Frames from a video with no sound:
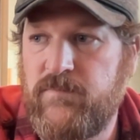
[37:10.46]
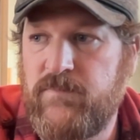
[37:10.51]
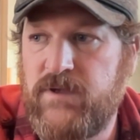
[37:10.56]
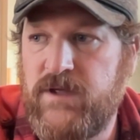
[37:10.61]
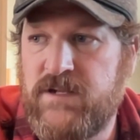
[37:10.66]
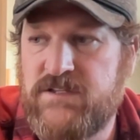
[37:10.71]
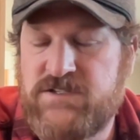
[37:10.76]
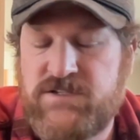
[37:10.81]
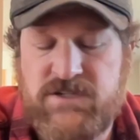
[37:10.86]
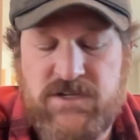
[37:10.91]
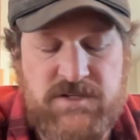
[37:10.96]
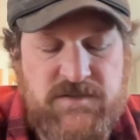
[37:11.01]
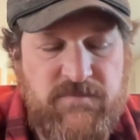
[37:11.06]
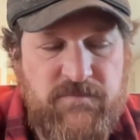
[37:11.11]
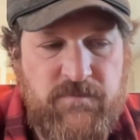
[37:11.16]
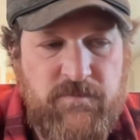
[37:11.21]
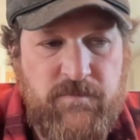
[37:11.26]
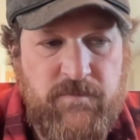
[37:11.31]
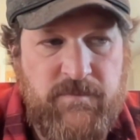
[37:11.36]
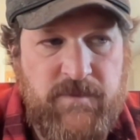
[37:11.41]
That's
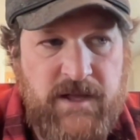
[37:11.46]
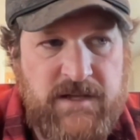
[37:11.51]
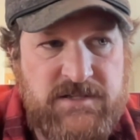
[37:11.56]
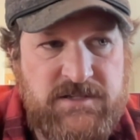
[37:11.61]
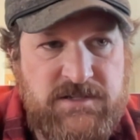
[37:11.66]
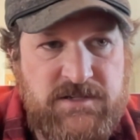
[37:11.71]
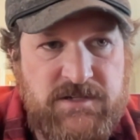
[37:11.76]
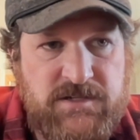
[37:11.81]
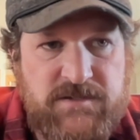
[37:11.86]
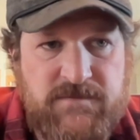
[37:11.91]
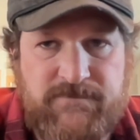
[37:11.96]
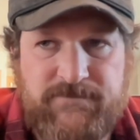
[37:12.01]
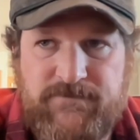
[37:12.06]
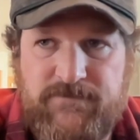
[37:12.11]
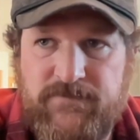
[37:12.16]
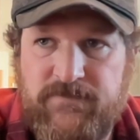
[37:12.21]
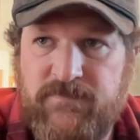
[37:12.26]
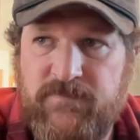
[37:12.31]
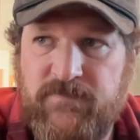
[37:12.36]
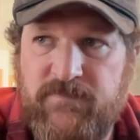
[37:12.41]
just
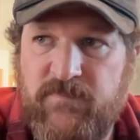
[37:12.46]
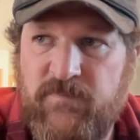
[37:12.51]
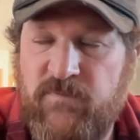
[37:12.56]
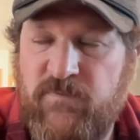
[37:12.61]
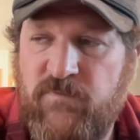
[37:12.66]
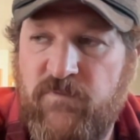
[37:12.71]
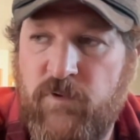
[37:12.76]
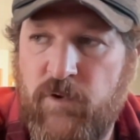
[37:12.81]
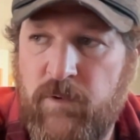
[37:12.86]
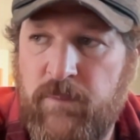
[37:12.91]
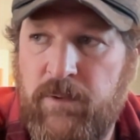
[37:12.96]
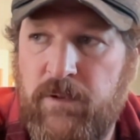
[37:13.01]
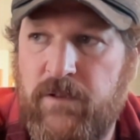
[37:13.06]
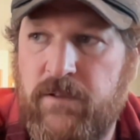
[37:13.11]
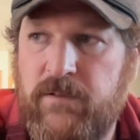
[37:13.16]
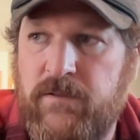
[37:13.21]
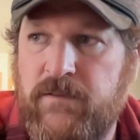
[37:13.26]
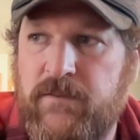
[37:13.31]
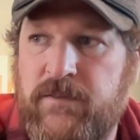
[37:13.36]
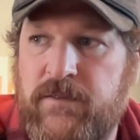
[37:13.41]
verbal.